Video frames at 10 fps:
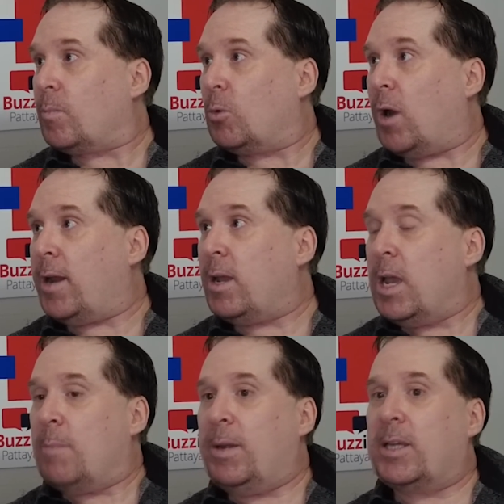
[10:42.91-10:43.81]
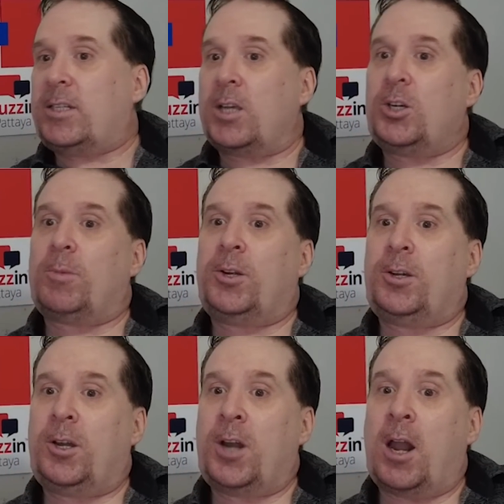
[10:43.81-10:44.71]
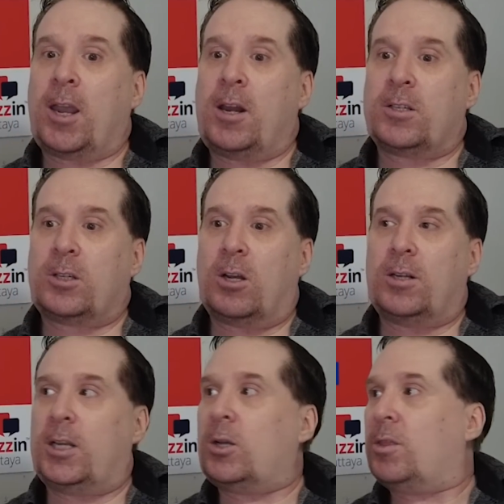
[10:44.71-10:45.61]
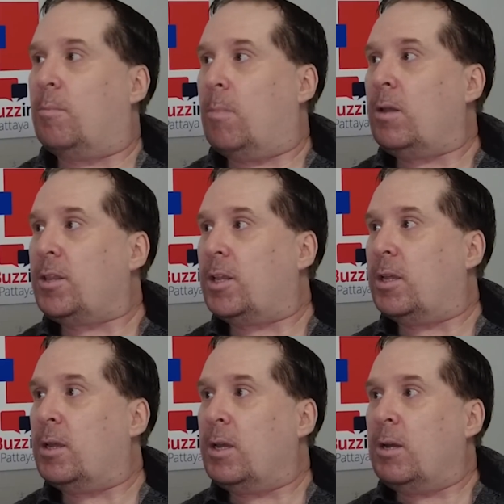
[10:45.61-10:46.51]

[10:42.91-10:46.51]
right? Because yes, you're not getting as good a deal on the monthly,